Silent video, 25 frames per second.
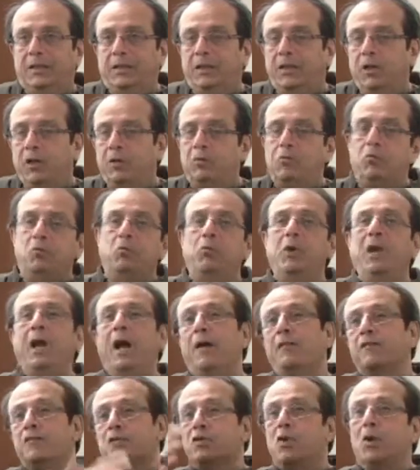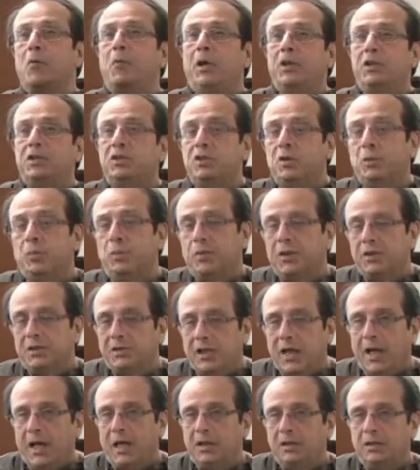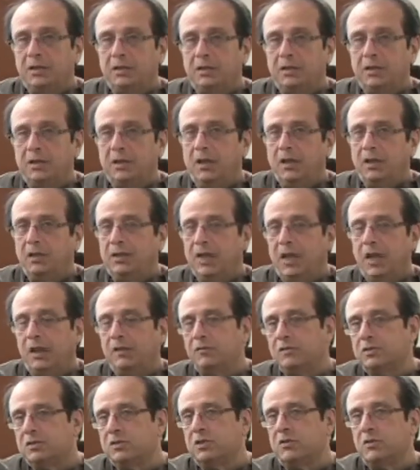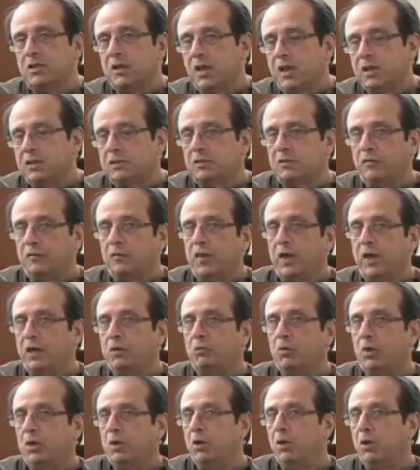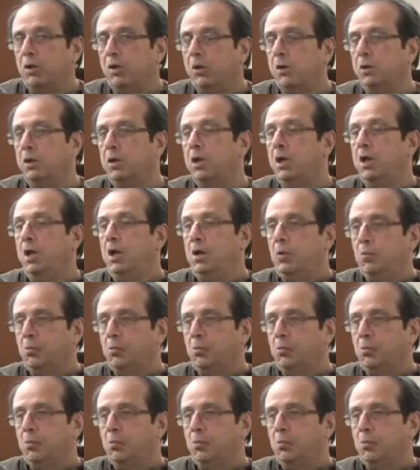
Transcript: you know, we have so much to protect, and the adversary has to find one hole.